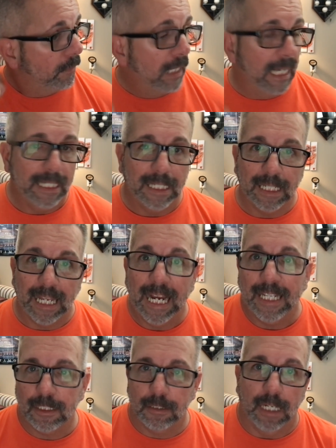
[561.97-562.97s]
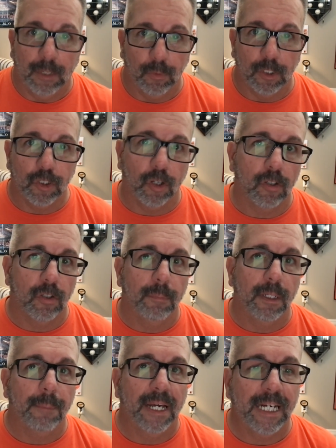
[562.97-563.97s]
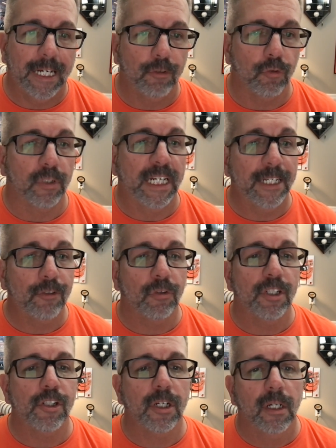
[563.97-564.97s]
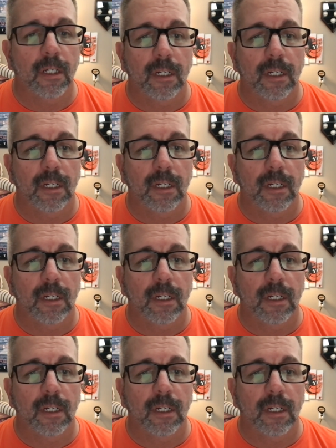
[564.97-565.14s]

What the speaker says: And then last, I want to talk a little bit about Andrew Kittredge.